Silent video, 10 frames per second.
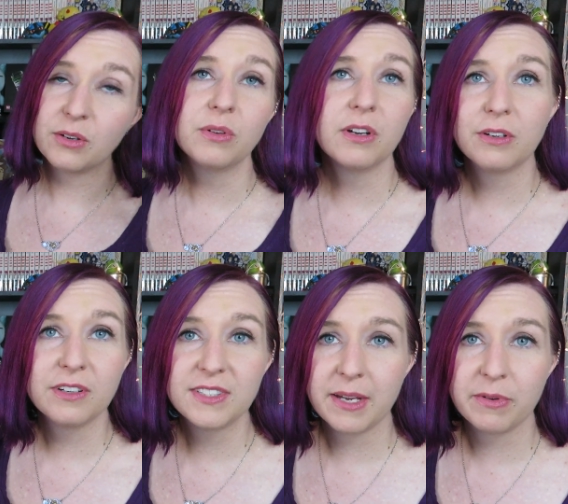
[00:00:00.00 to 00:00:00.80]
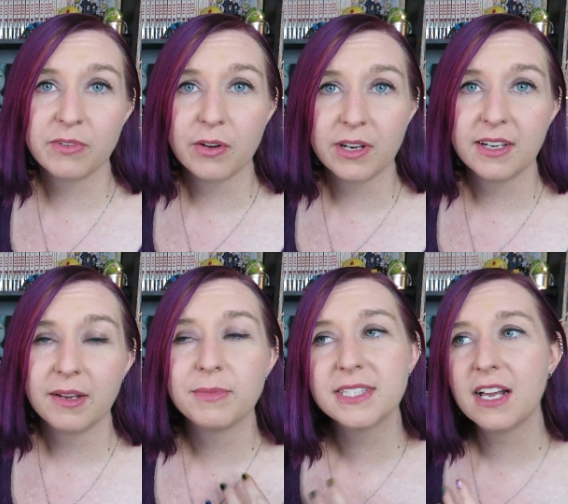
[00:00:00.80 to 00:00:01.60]
don't know if Taemin wrote it
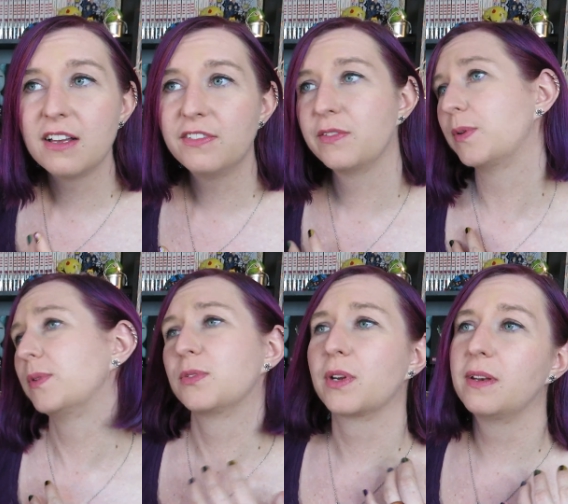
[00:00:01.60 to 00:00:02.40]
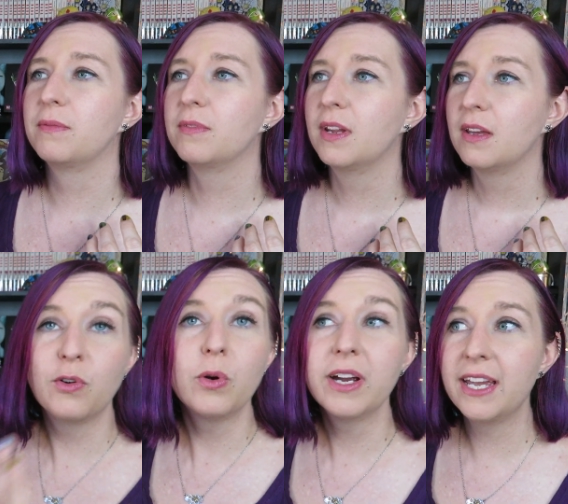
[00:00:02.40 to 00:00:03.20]
himself, if it was written
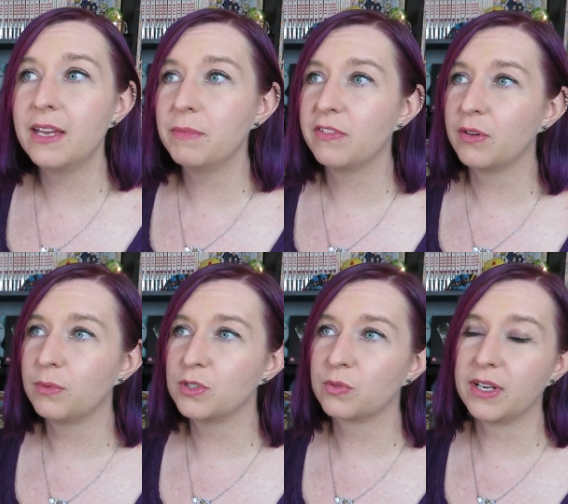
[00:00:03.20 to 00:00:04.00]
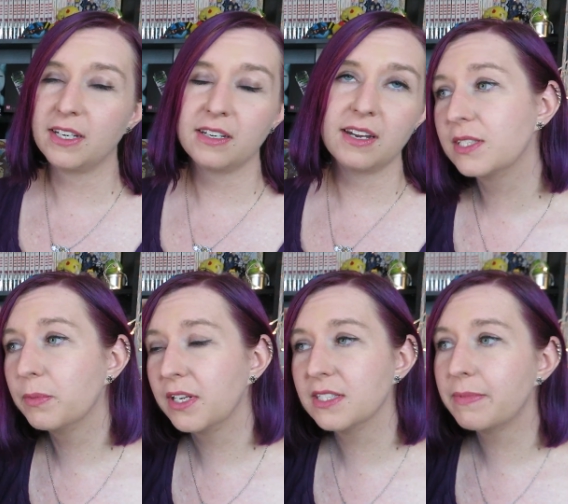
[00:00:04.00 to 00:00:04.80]
for him, if it was written for
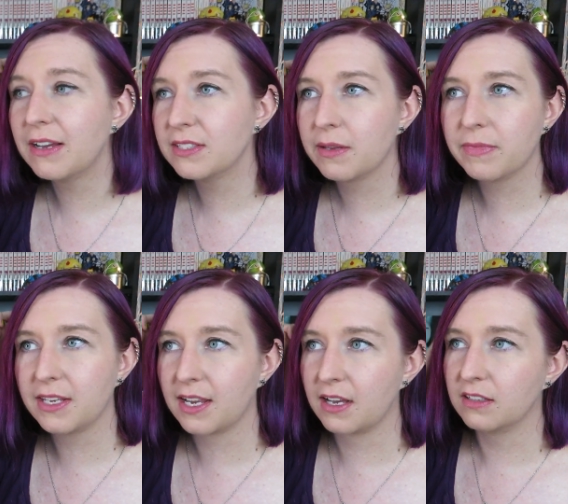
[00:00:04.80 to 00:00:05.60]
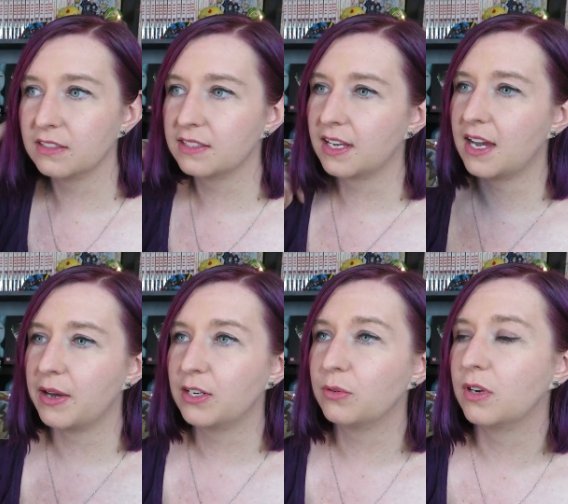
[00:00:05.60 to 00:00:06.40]
someone else about something else. Uh,
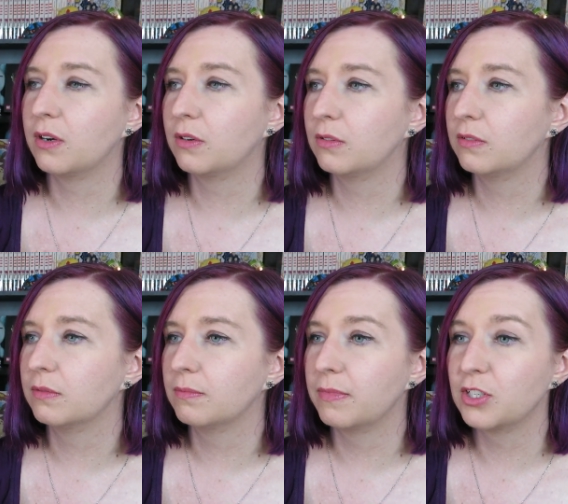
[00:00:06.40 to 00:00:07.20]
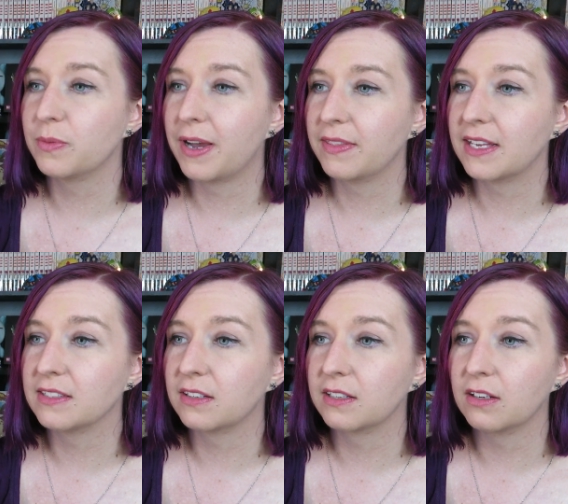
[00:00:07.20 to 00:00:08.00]
I don't know much about that
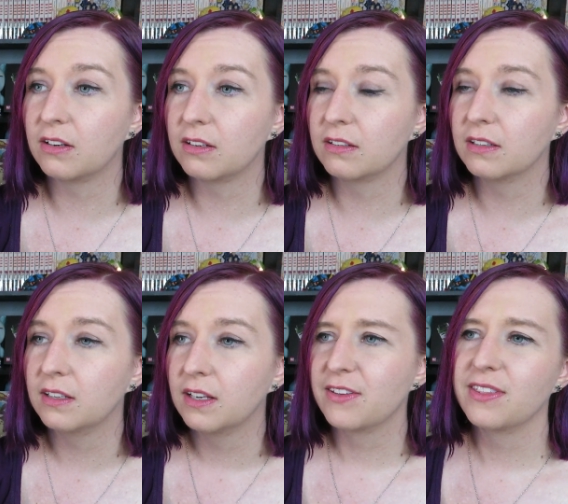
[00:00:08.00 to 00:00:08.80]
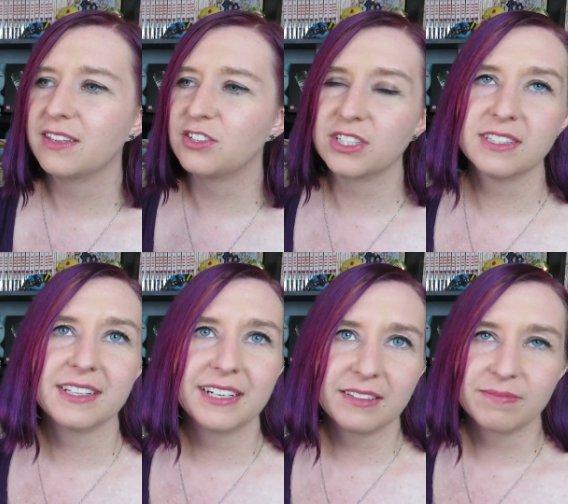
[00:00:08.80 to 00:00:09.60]
song at all, other than just
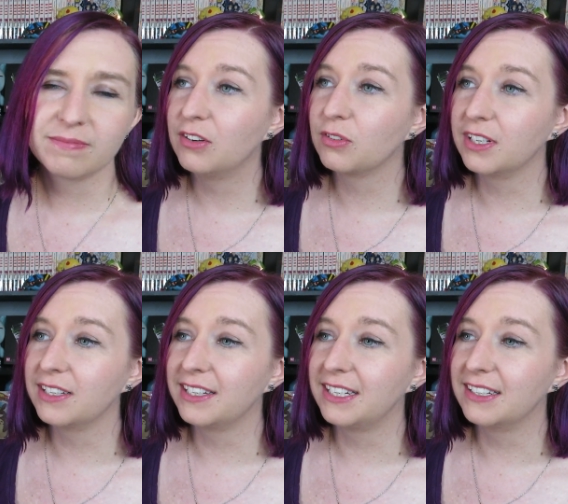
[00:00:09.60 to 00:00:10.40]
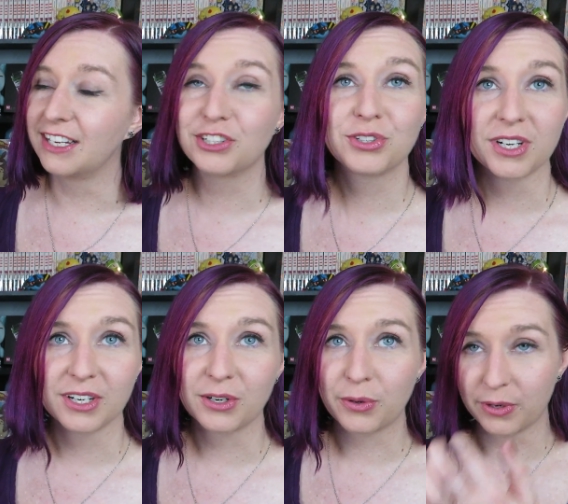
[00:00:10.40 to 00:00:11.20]
that it really like struck
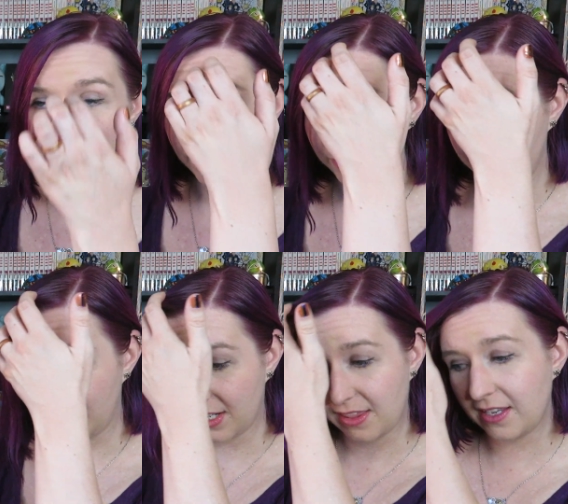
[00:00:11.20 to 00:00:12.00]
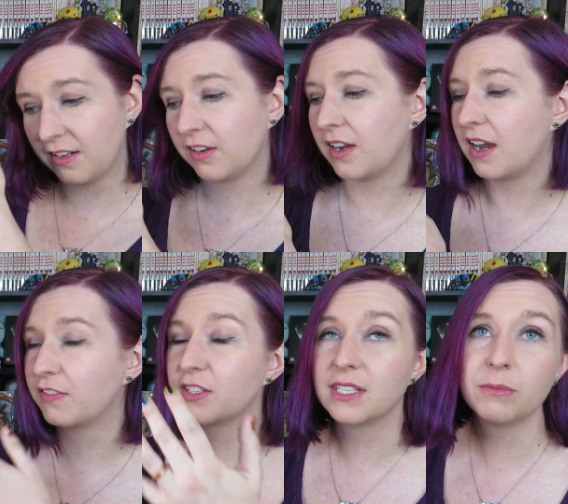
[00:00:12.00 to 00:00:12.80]
a chord with me. And I think uh,
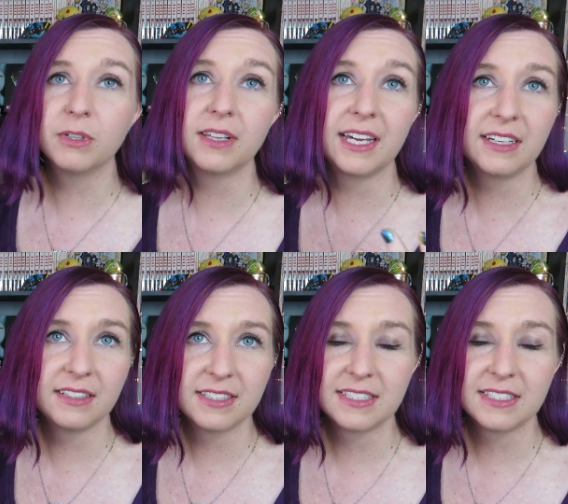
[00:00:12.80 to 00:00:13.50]
for someone like